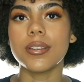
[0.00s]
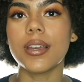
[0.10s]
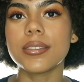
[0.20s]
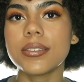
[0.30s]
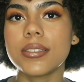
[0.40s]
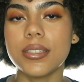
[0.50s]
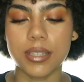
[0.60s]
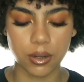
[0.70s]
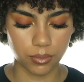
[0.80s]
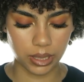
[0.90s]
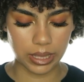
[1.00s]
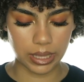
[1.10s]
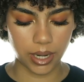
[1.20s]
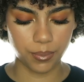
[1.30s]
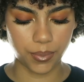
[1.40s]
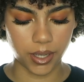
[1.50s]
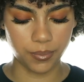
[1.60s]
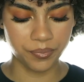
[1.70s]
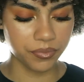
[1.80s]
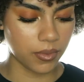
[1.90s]
you guys can see, it's like really light, but
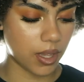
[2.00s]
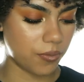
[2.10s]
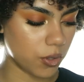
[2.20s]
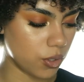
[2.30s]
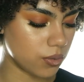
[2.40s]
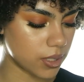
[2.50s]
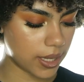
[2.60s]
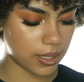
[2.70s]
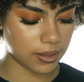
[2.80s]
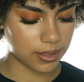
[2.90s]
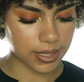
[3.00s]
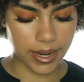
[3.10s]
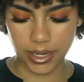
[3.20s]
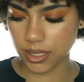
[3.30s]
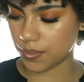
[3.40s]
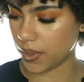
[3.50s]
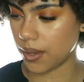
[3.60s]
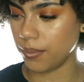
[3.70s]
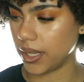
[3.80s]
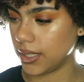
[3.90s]
if you use like the tiniest bit
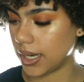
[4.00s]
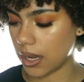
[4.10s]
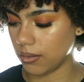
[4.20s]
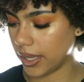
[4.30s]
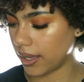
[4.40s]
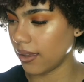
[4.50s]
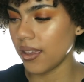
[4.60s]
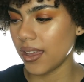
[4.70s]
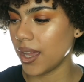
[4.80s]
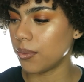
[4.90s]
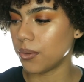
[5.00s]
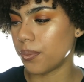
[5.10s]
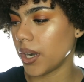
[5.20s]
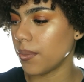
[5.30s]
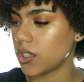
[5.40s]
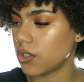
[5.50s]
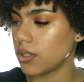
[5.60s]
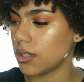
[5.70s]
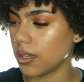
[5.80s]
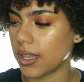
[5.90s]
and blend it out, like, it will pretty much
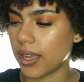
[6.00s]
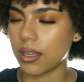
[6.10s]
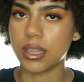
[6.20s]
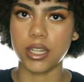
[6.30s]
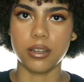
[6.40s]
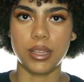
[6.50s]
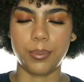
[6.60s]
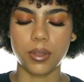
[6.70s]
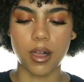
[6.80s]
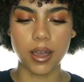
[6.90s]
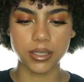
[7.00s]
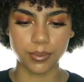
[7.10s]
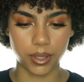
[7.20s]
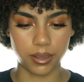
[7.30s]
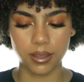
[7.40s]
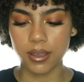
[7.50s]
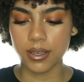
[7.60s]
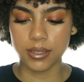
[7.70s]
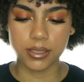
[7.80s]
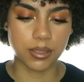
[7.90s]
just look like a clear lip gloss with
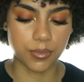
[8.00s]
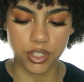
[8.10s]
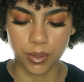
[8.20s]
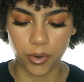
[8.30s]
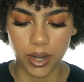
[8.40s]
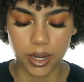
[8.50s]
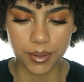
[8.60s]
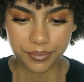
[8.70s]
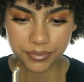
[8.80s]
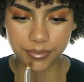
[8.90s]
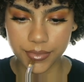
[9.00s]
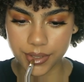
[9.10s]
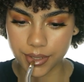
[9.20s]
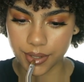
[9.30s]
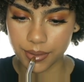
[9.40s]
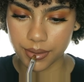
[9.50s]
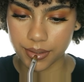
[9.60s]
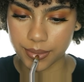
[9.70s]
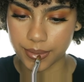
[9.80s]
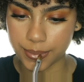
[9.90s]
some shimmer in it. So
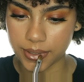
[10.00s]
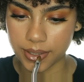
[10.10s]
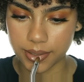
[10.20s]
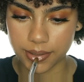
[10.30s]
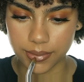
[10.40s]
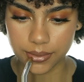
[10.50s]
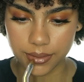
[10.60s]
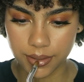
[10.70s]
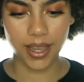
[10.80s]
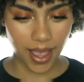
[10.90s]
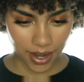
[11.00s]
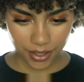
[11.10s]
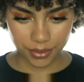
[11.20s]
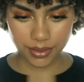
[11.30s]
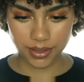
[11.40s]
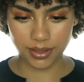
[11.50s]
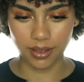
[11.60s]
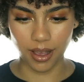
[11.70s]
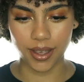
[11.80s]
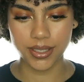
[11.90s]
that's what I'm gonna do. I hadn't used this
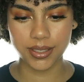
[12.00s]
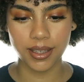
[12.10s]
gloss